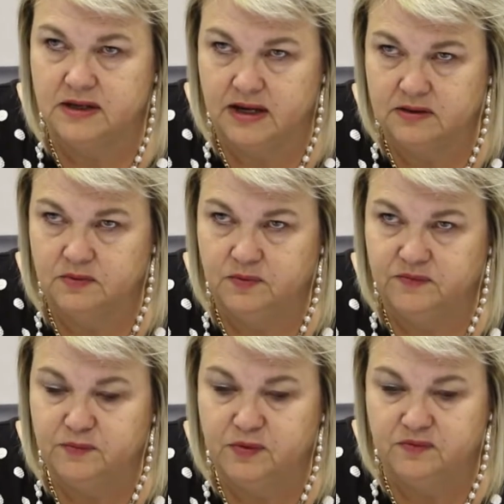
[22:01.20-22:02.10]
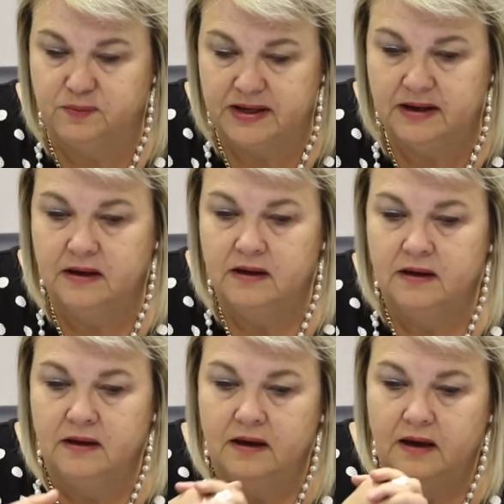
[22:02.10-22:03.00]
date will be.
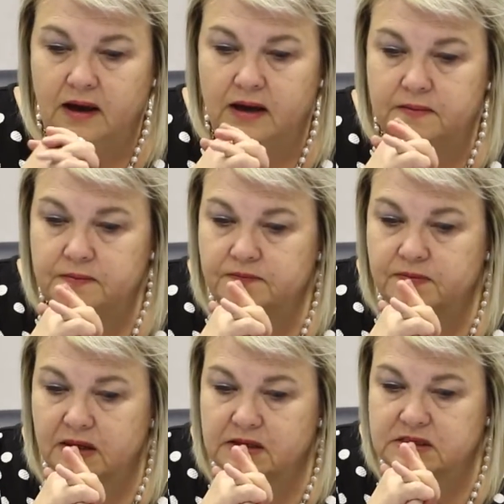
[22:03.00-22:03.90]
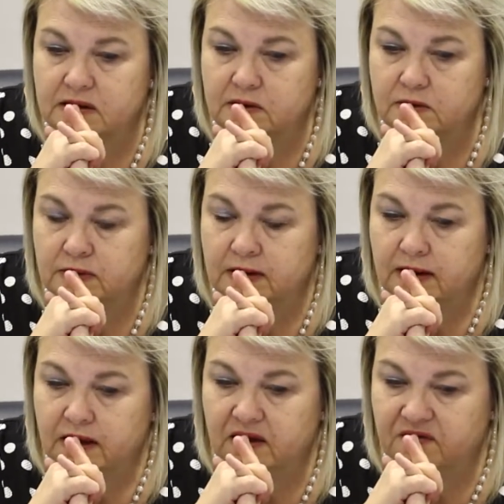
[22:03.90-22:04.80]
So
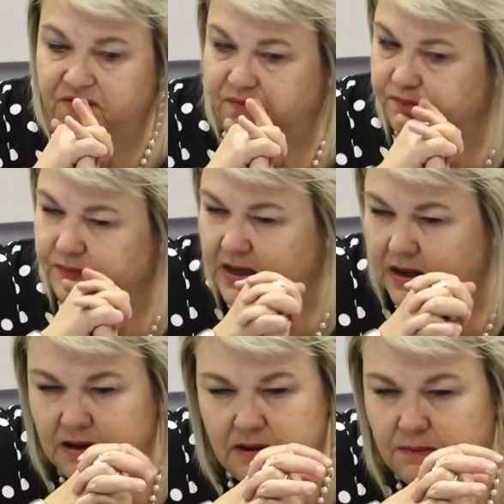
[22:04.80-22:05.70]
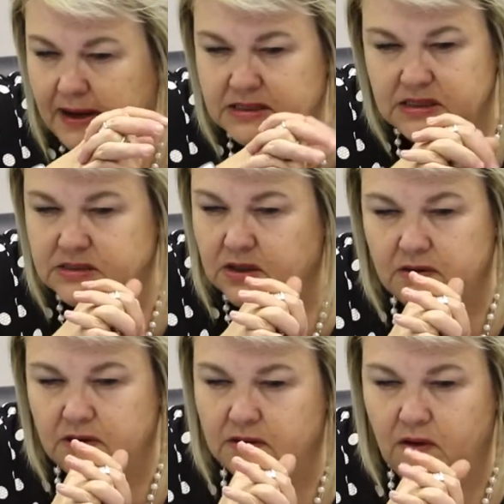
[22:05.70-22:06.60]
if the matter is
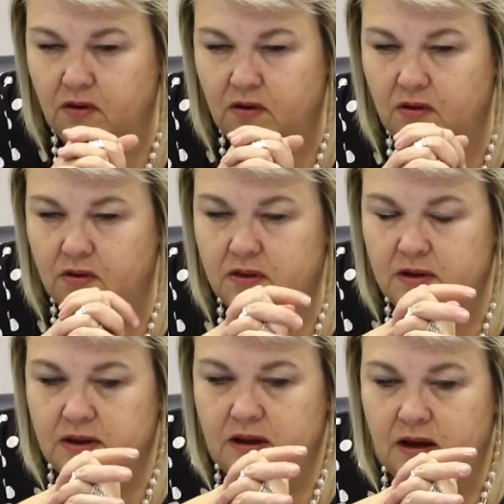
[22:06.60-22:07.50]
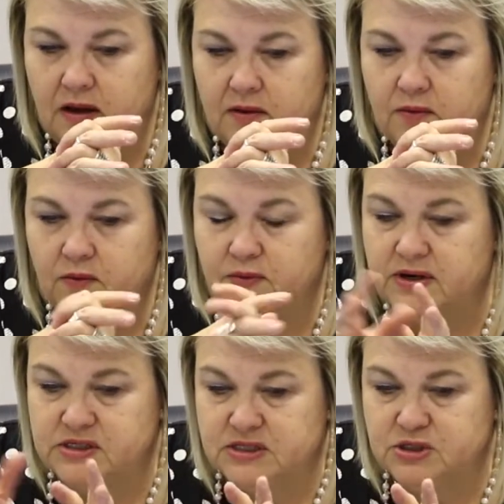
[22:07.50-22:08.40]
on the roll, or the
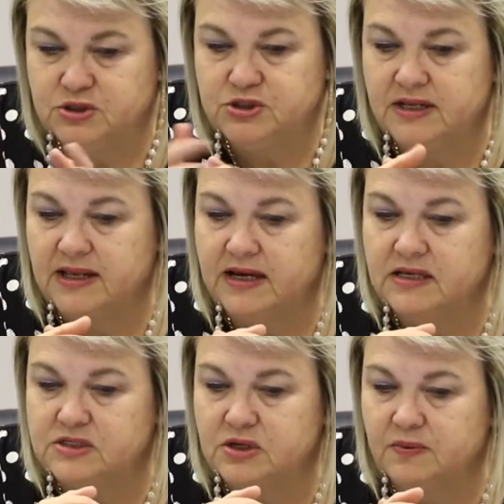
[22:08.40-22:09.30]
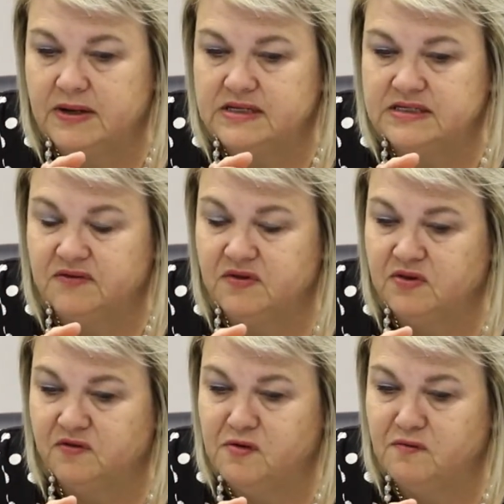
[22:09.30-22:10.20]
restitution date is the
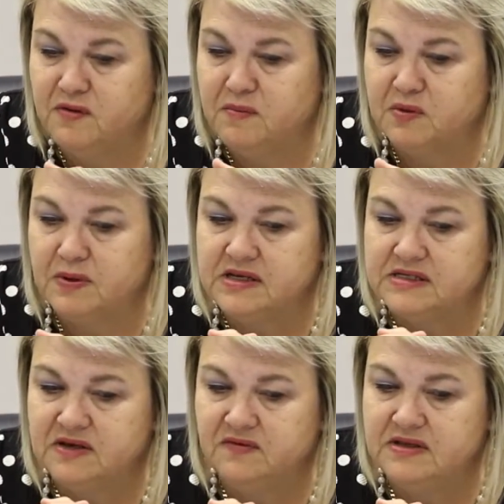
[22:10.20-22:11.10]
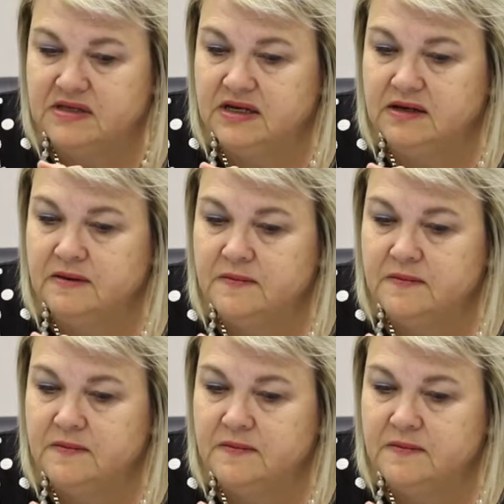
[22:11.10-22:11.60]
27th of November 2017,